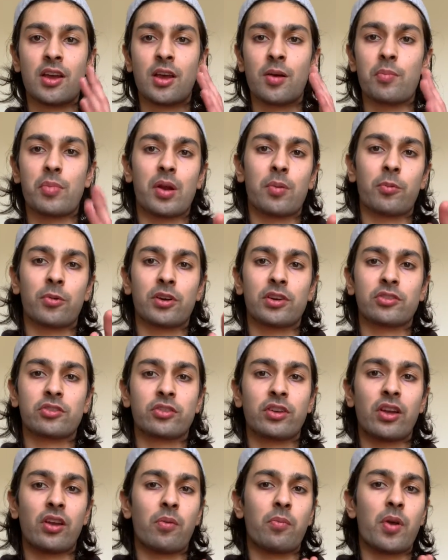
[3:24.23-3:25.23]
but I'm going to
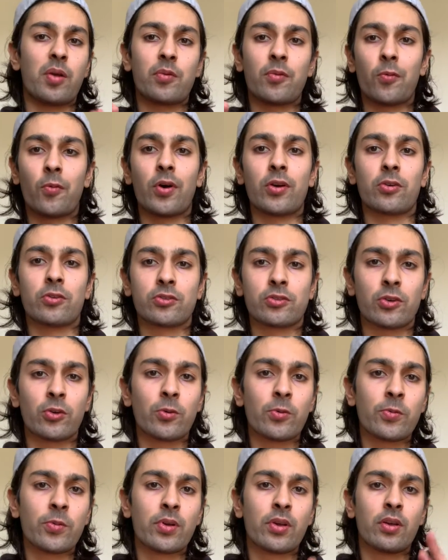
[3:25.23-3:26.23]
share maybe 1 or
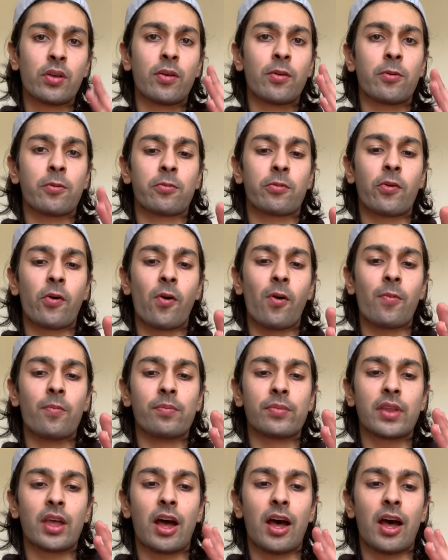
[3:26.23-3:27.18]
2 from